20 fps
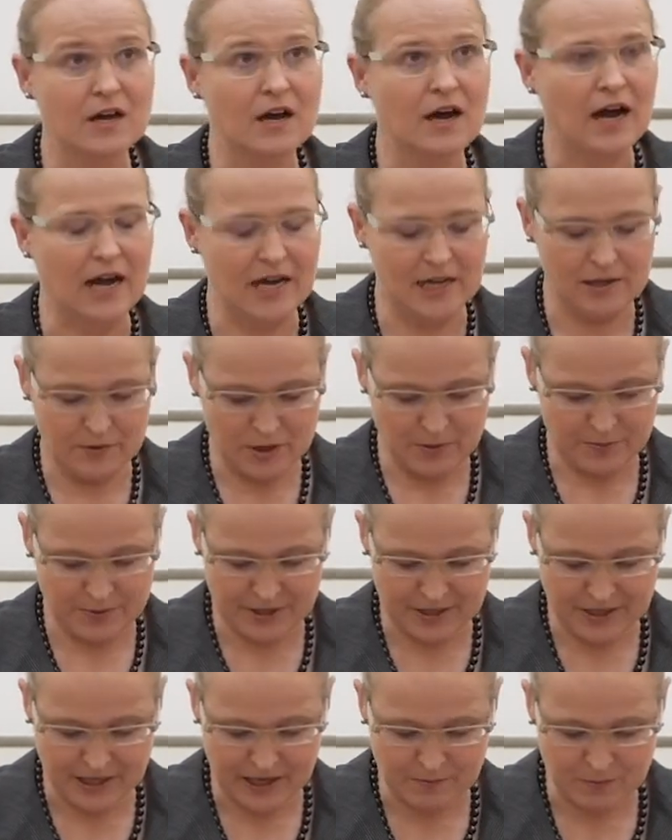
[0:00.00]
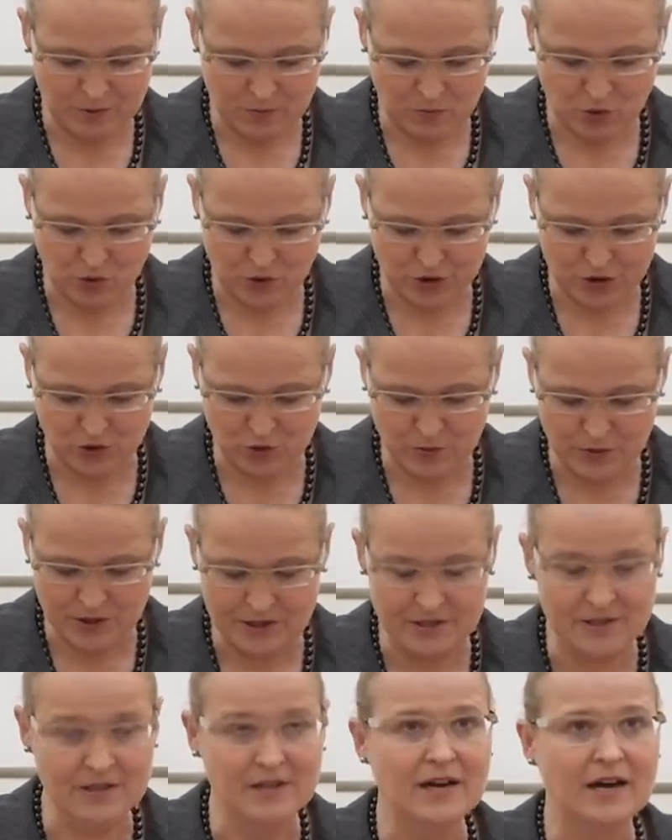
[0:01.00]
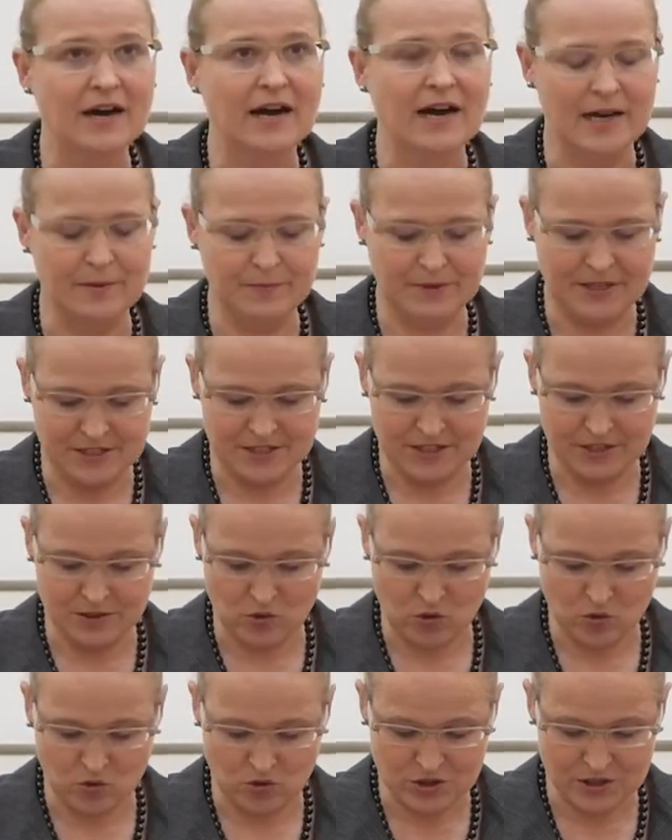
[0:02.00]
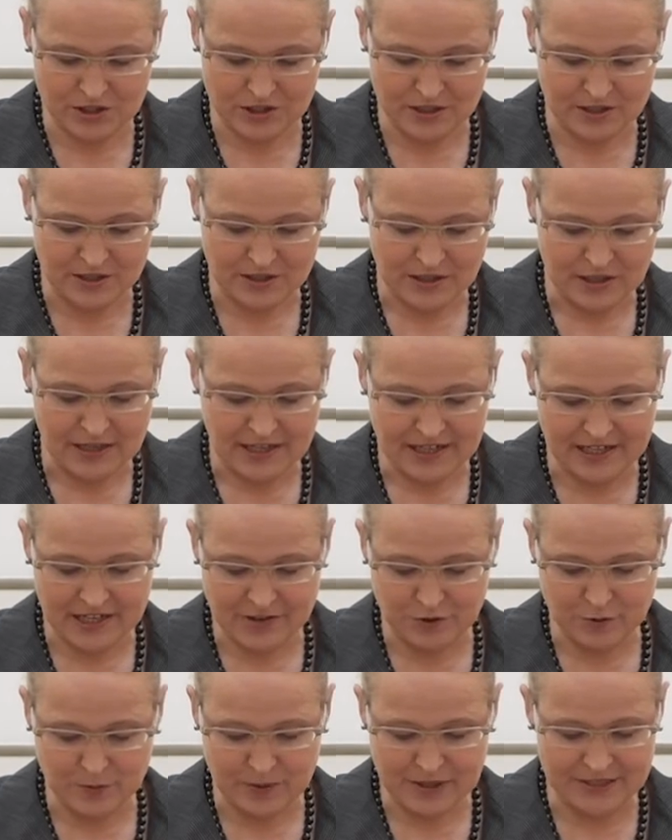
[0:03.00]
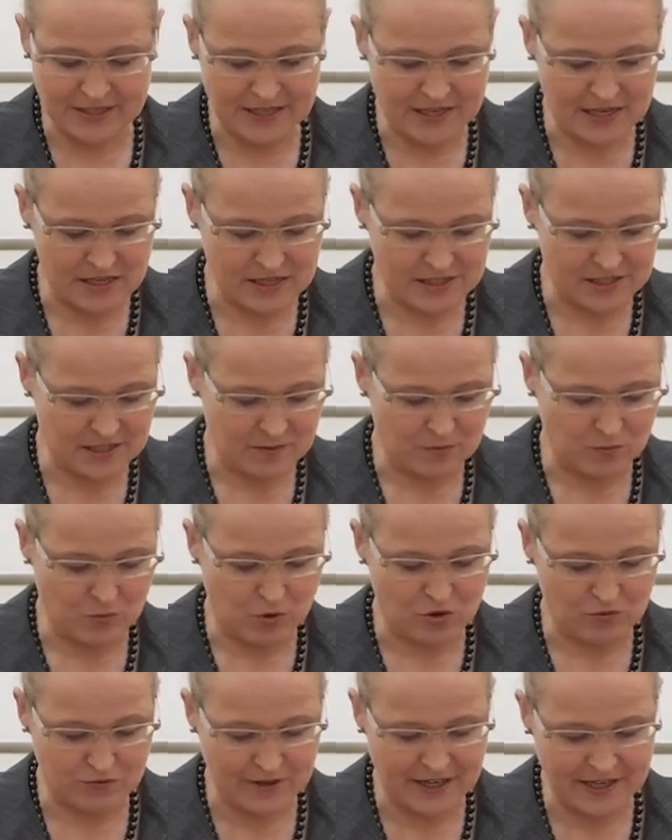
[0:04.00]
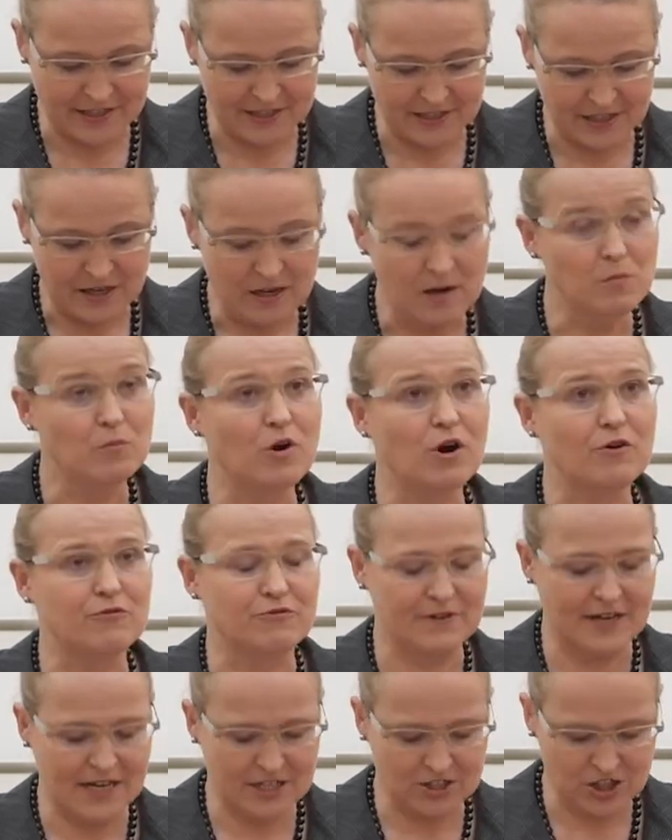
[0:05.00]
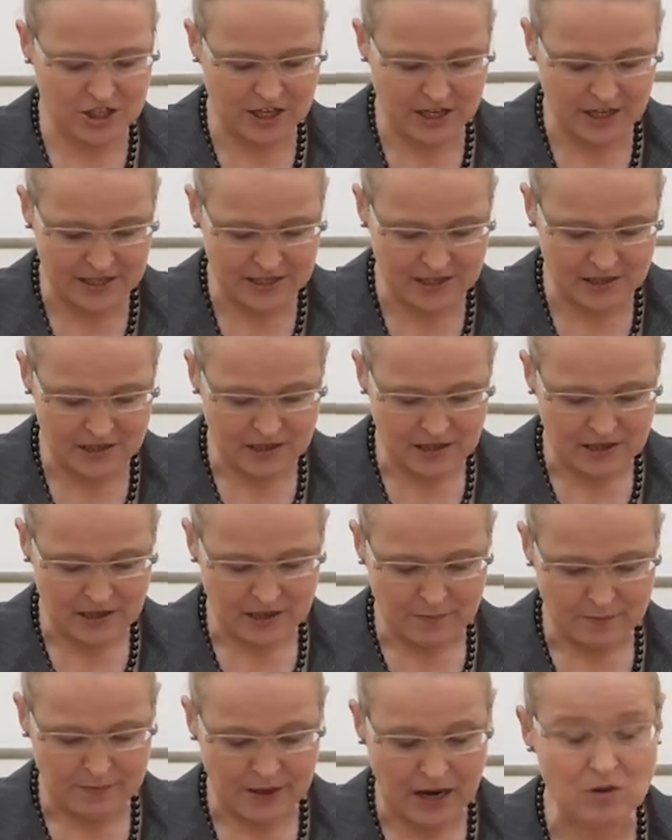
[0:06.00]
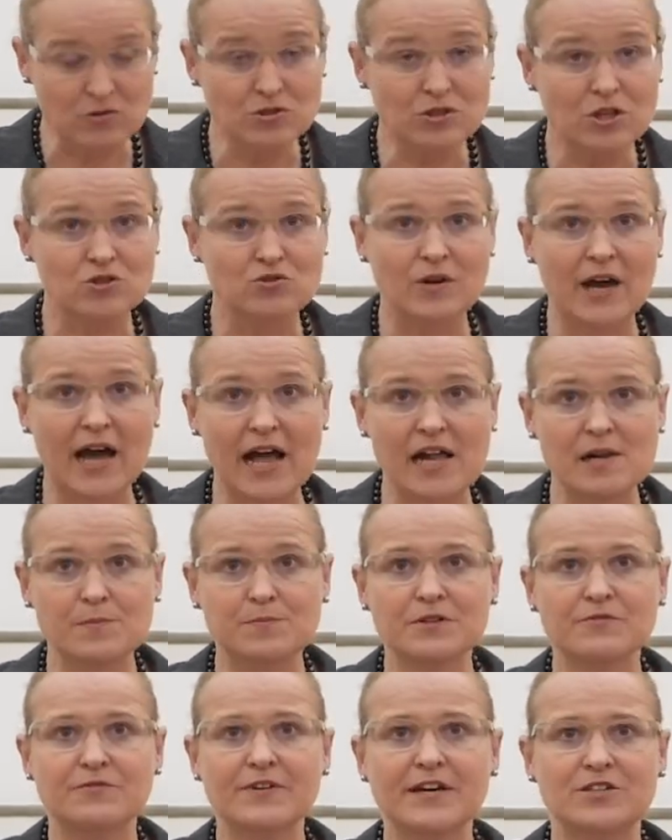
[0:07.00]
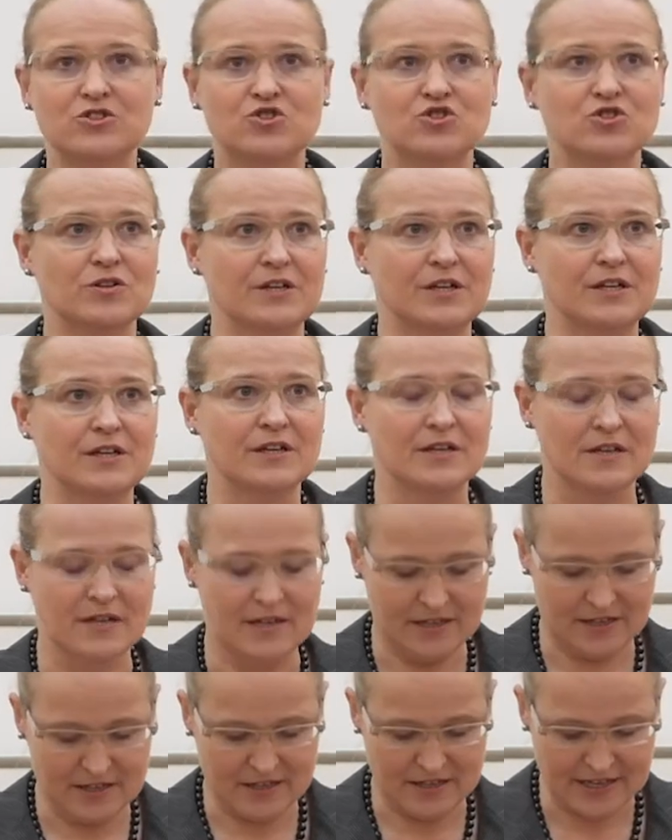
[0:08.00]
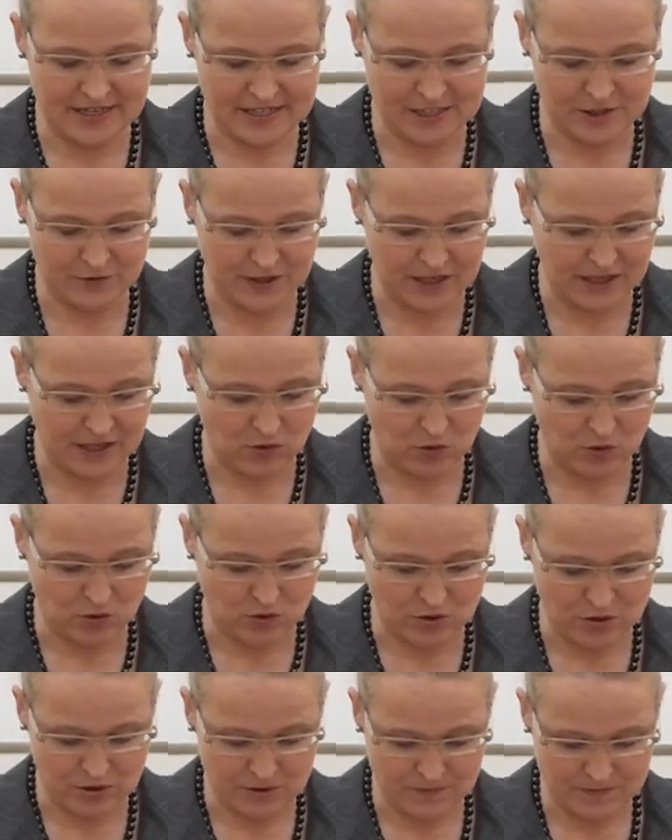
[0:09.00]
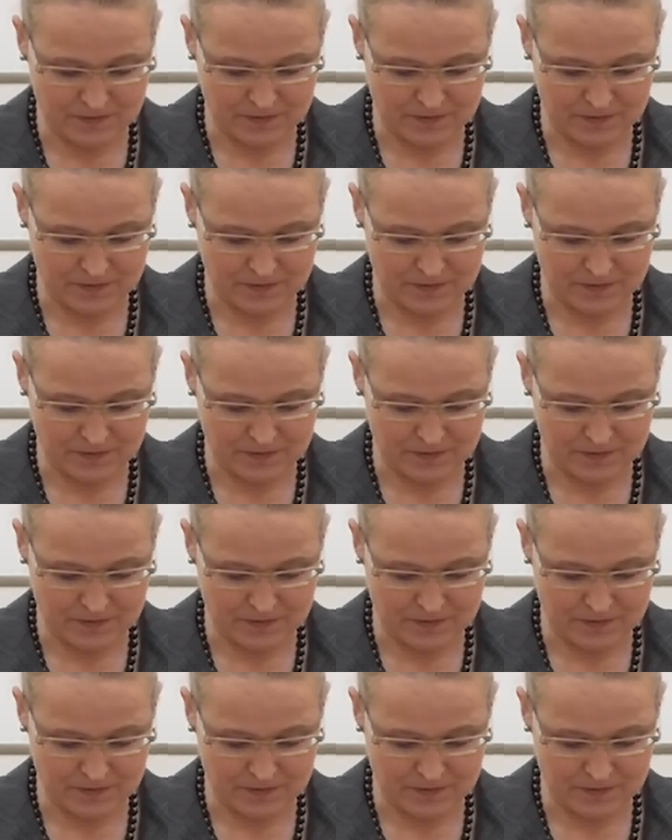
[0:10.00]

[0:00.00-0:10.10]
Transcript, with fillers: I become more human. I'm getting older, like everybody else, more red, more fragile bound to help eventually, uh, as we are all.